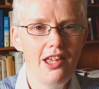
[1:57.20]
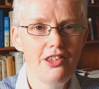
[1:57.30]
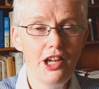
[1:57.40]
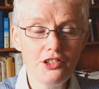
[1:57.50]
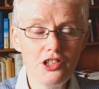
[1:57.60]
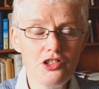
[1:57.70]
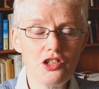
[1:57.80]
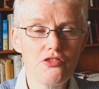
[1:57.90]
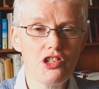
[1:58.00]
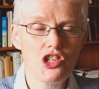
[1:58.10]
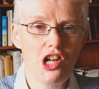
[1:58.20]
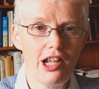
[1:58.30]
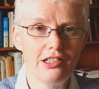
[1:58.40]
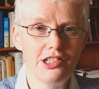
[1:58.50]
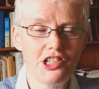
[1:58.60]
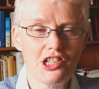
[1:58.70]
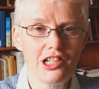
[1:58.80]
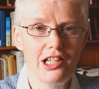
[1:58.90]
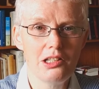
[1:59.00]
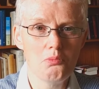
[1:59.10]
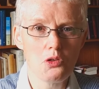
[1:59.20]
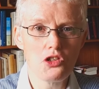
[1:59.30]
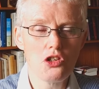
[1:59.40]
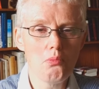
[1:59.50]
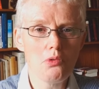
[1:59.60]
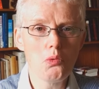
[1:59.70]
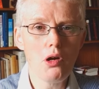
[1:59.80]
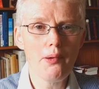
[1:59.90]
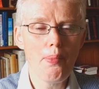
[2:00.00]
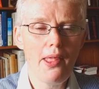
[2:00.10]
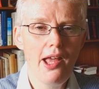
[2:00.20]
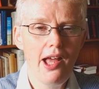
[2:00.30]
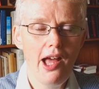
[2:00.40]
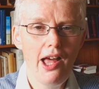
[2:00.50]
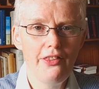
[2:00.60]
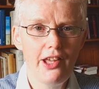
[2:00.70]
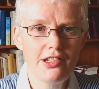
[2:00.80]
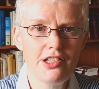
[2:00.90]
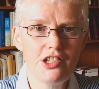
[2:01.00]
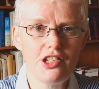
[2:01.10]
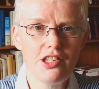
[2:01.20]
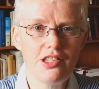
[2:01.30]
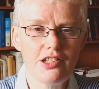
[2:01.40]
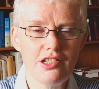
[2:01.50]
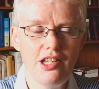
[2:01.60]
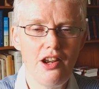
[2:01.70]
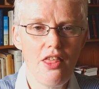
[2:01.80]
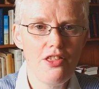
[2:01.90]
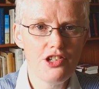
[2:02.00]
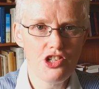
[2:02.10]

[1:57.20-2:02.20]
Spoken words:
The other use for the channel is a slightly more sombre one, and that is that in this